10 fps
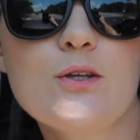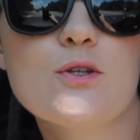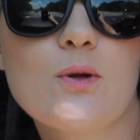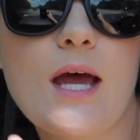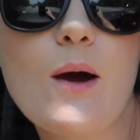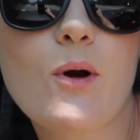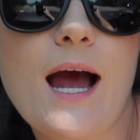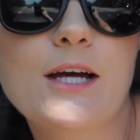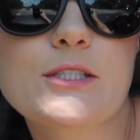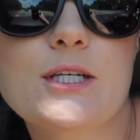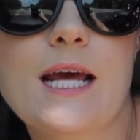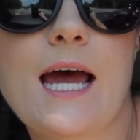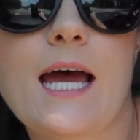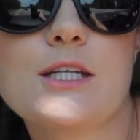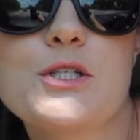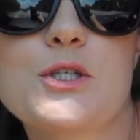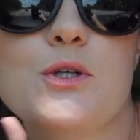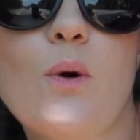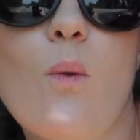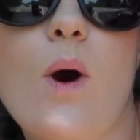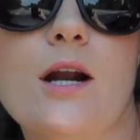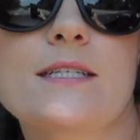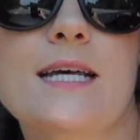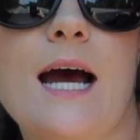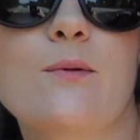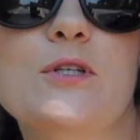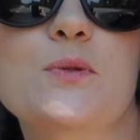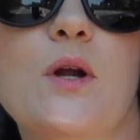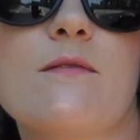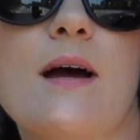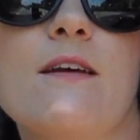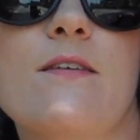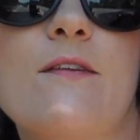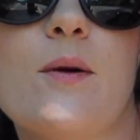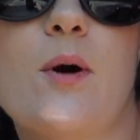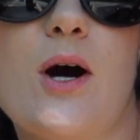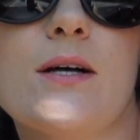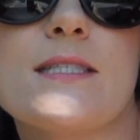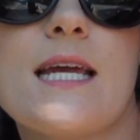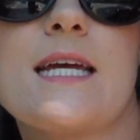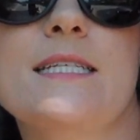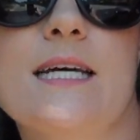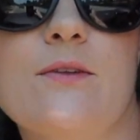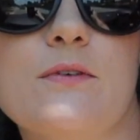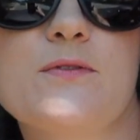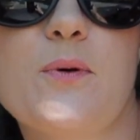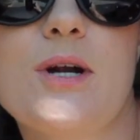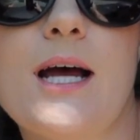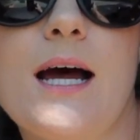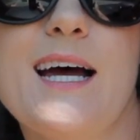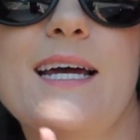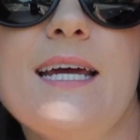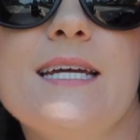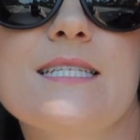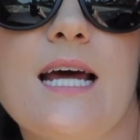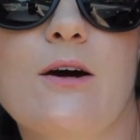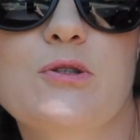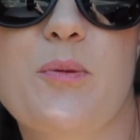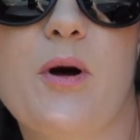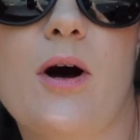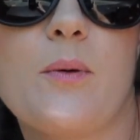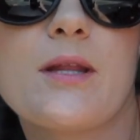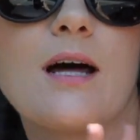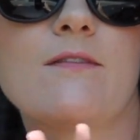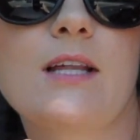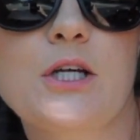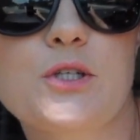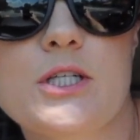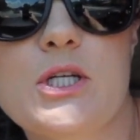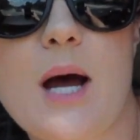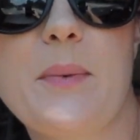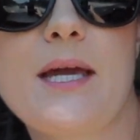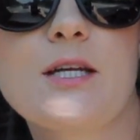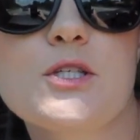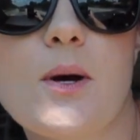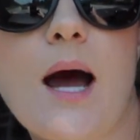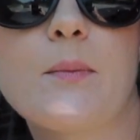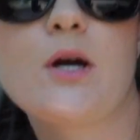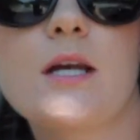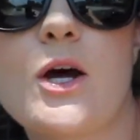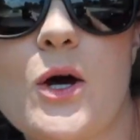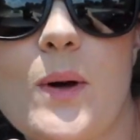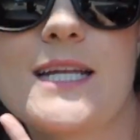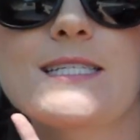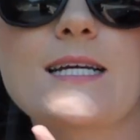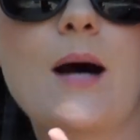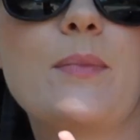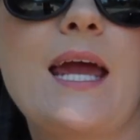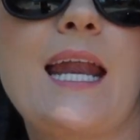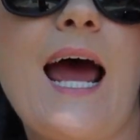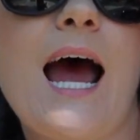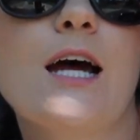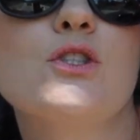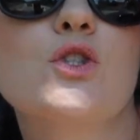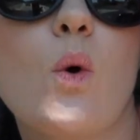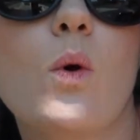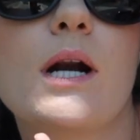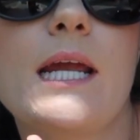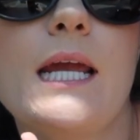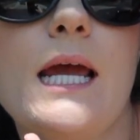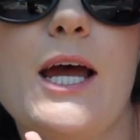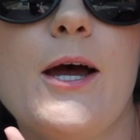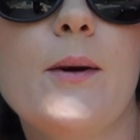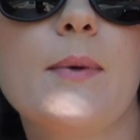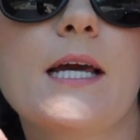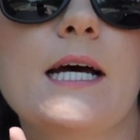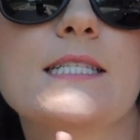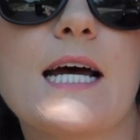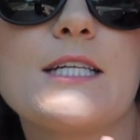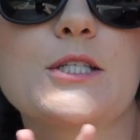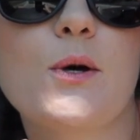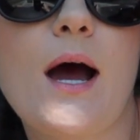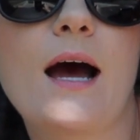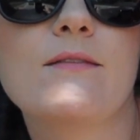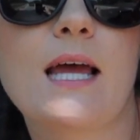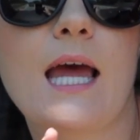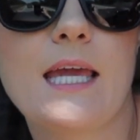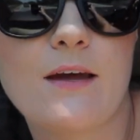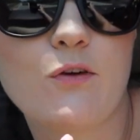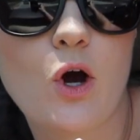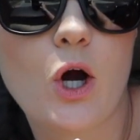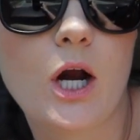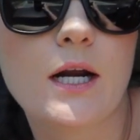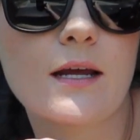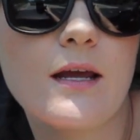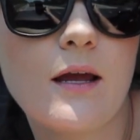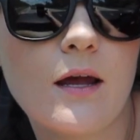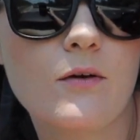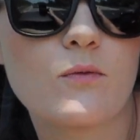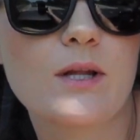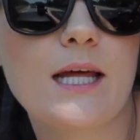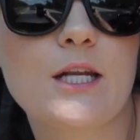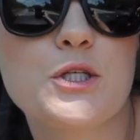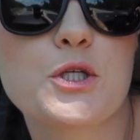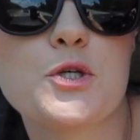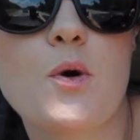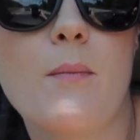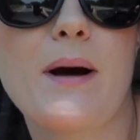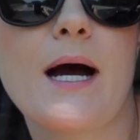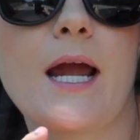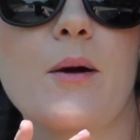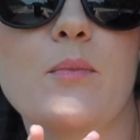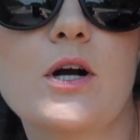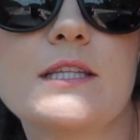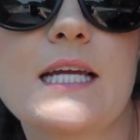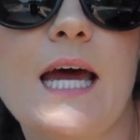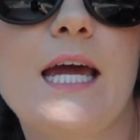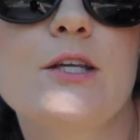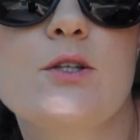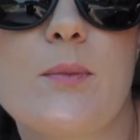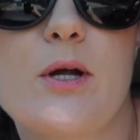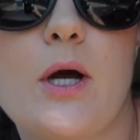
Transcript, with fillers: So now we're actually going to head to Waterside, which is one of my favorite malls in Southwest Florida. It's an outdoor mall with a lot of luxury shopping, so I'm gonna go and stop in at Tory because I still have like a gift card related to my birthday, so I'm gonna